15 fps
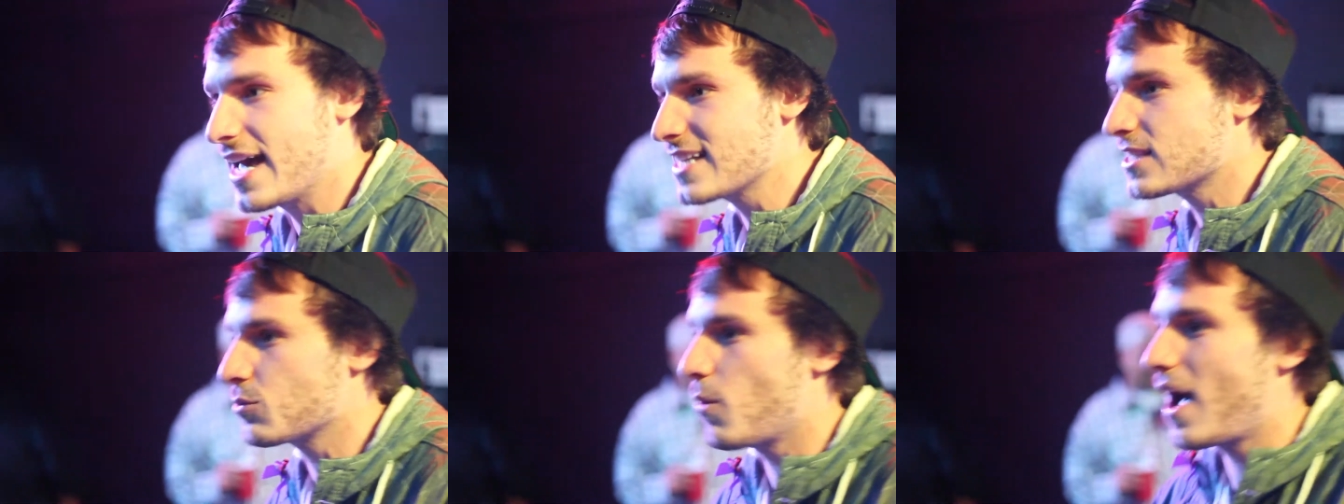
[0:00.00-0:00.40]

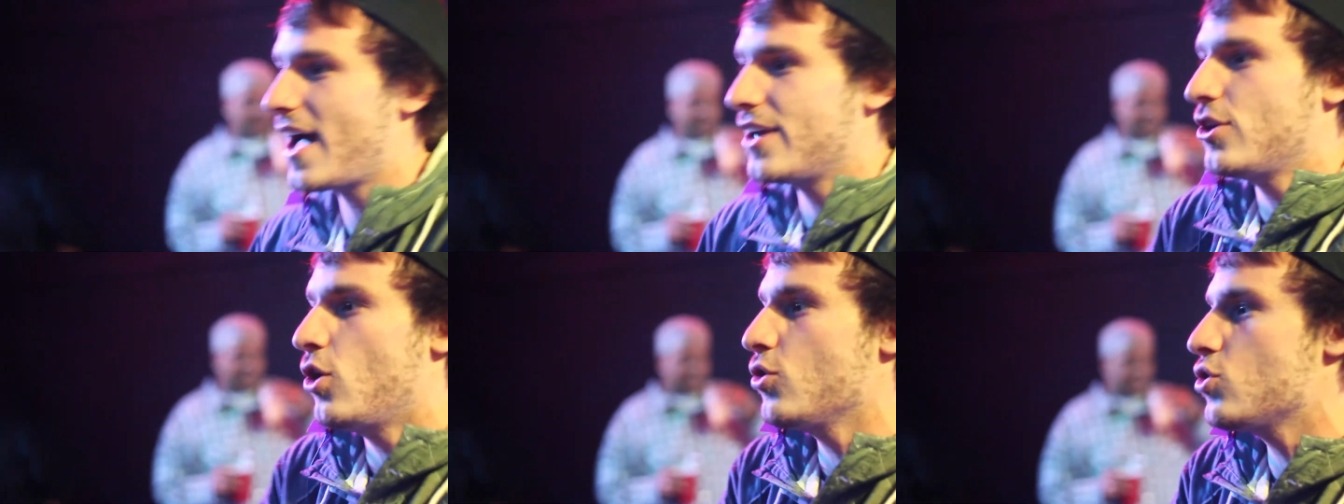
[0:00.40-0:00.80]
That's
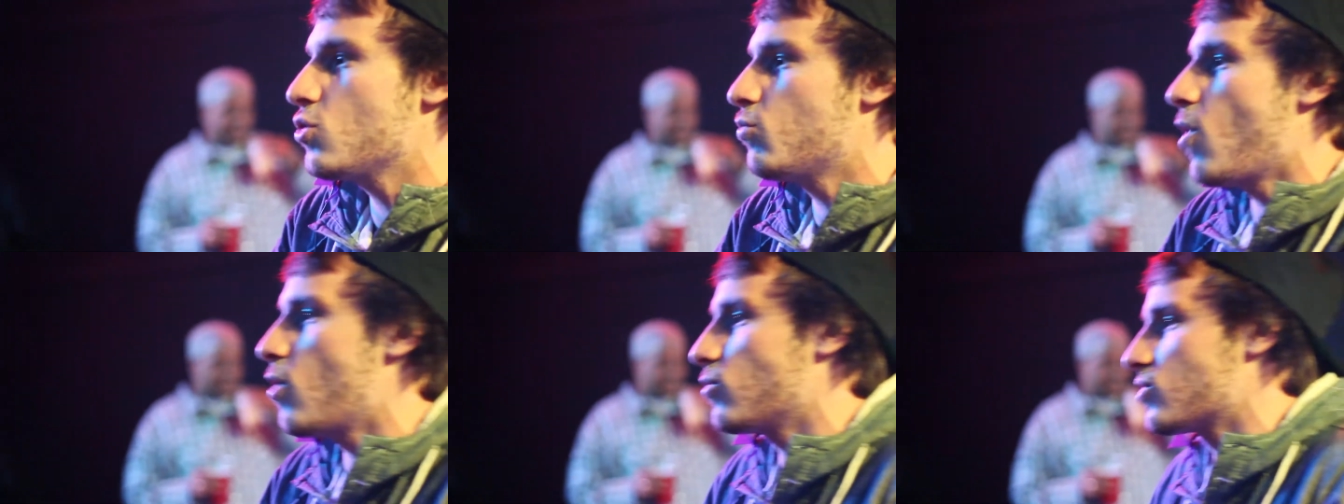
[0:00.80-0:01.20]
why I know
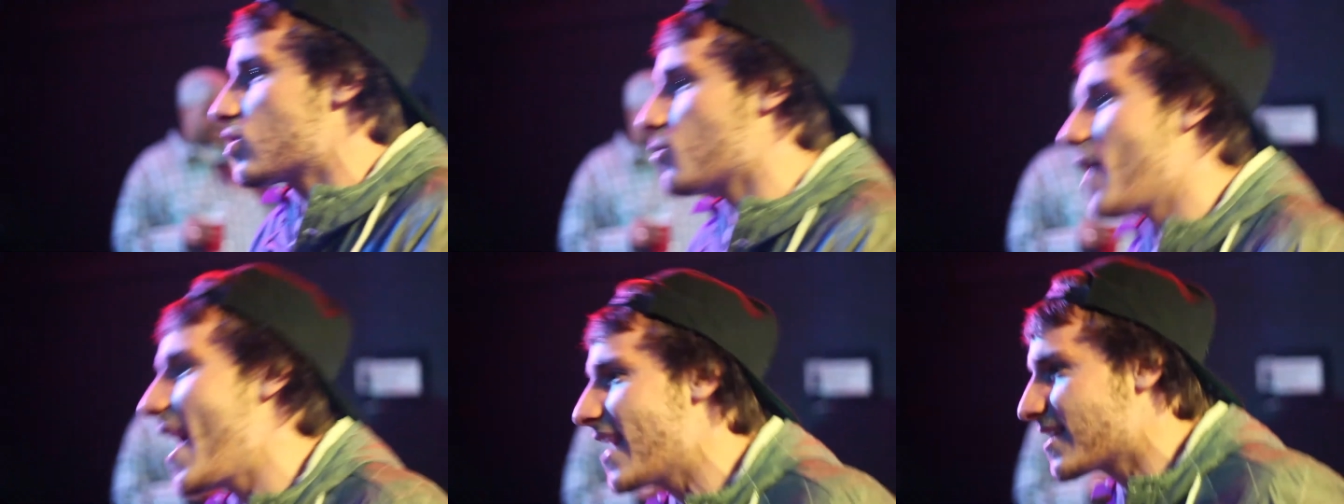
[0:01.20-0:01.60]
you won't
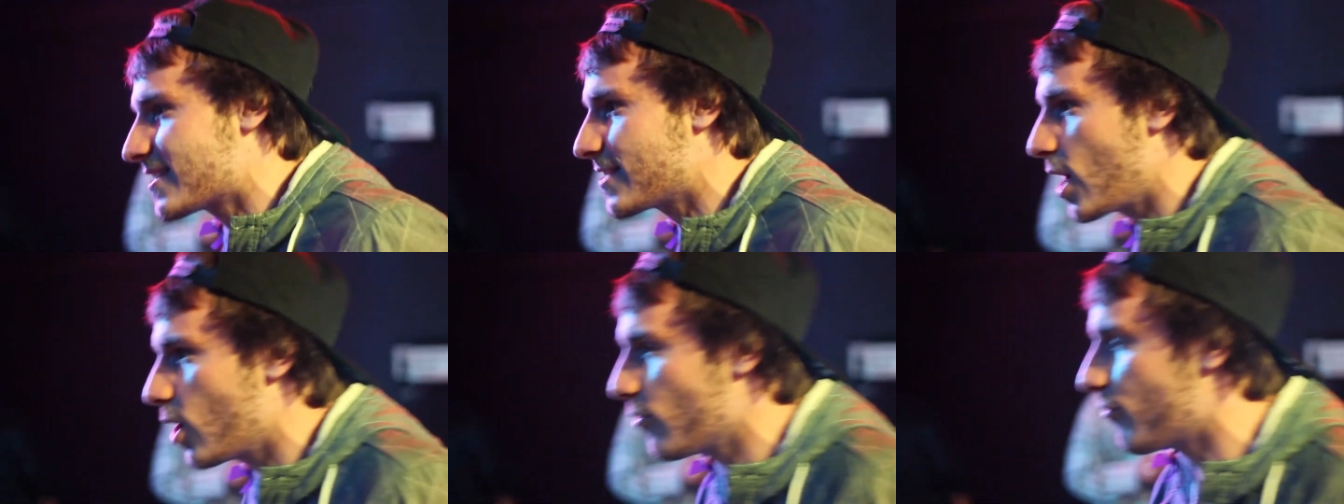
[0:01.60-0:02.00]
swag
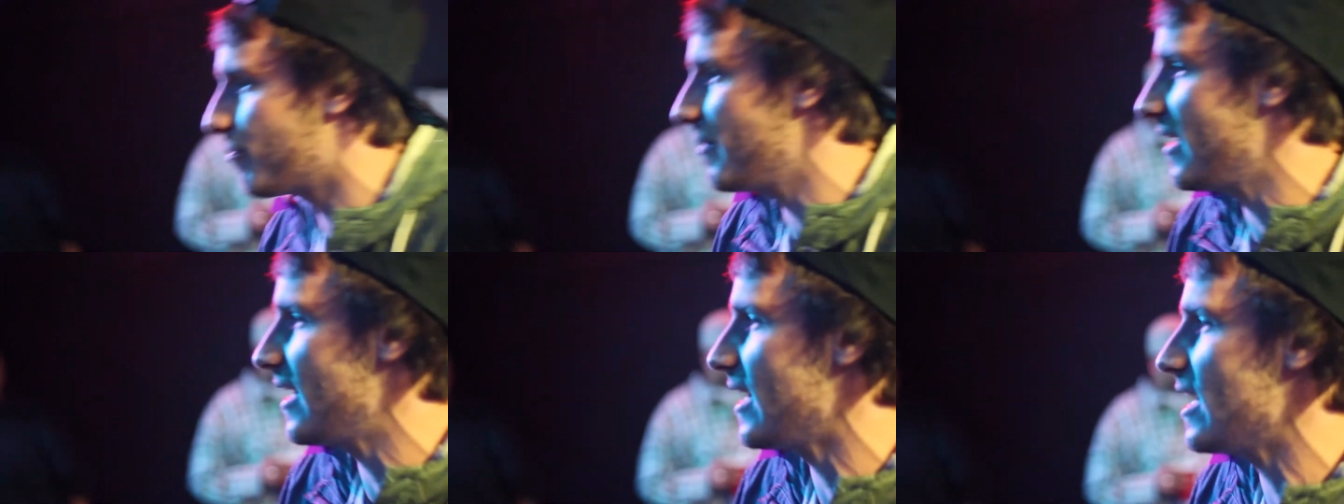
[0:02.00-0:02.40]

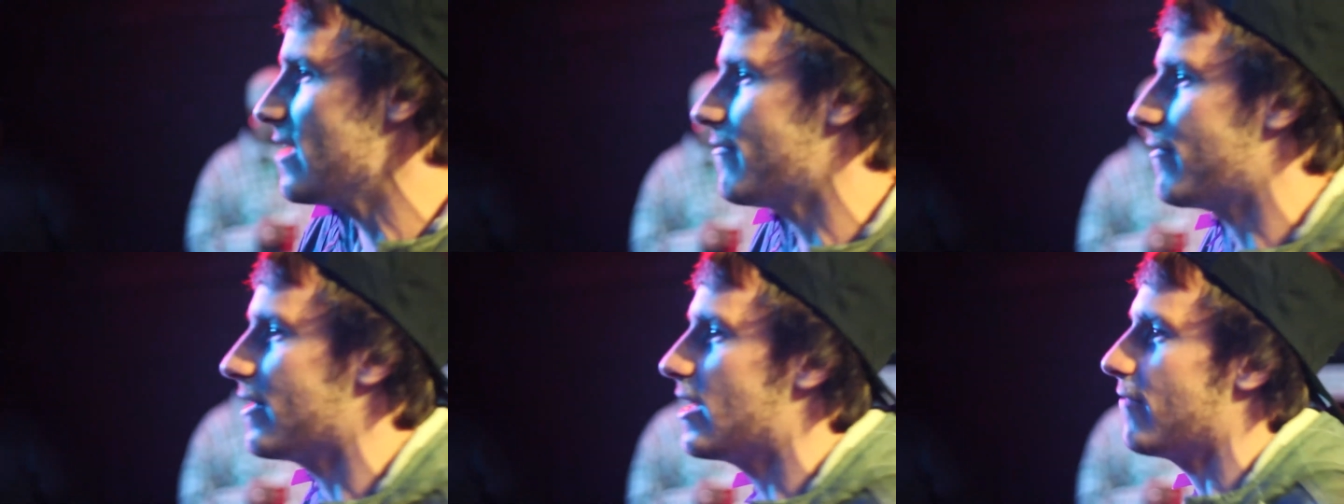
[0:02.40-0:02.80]
surf me
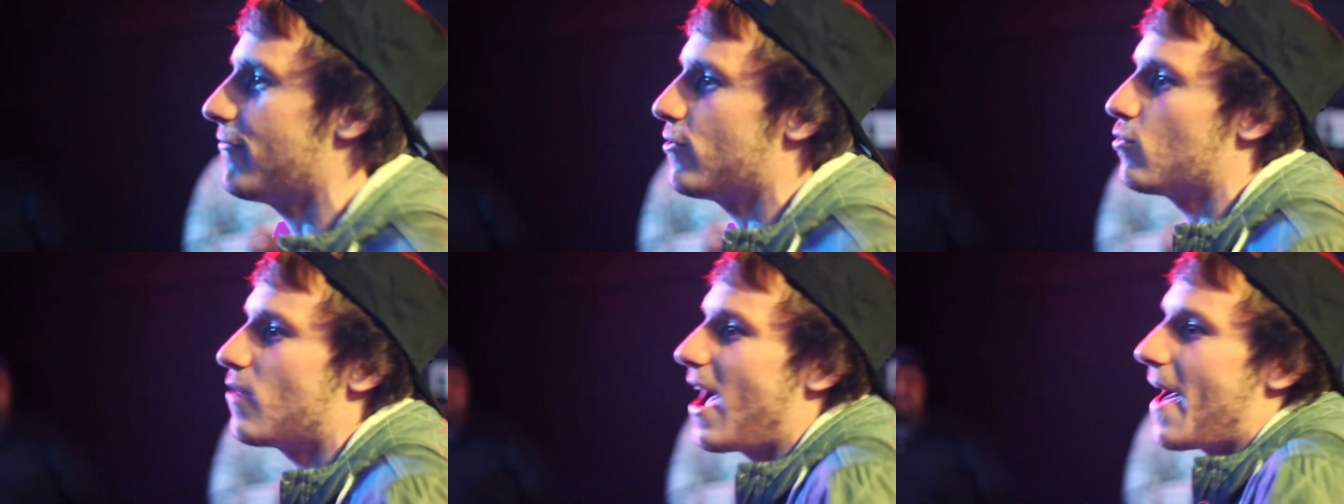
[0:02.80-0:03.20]
even
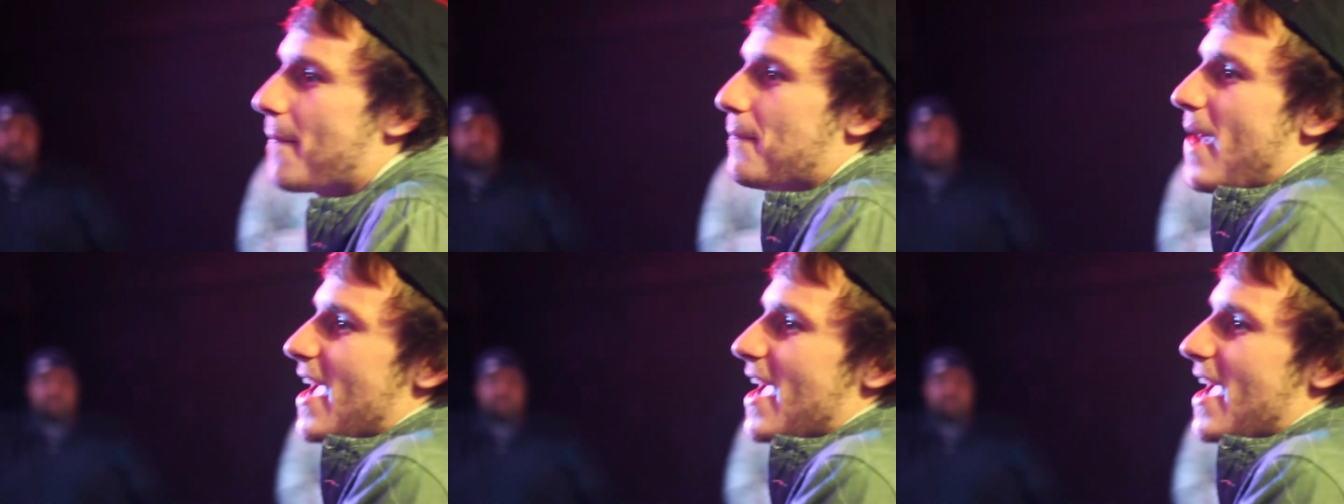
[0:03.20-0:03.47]
if you got